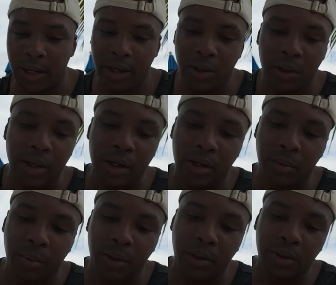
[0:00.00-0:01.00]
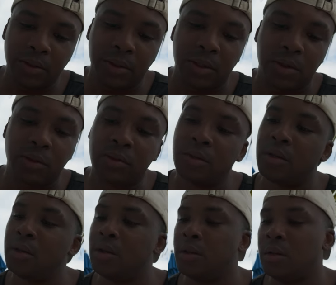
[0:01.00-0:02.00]
Kyle and Akbar, so
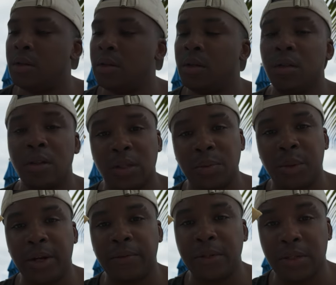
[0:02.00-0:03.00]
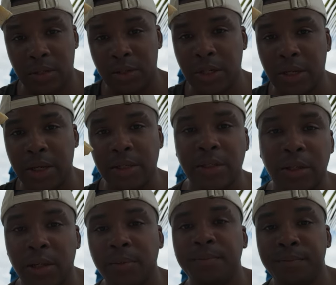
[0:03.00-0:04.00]
this is breakfast, chicken
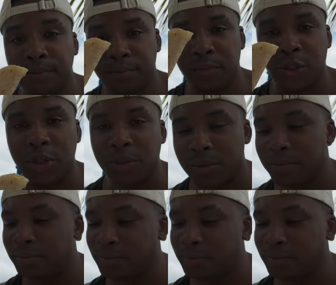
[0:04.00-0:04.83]
quesadilla. Cheers.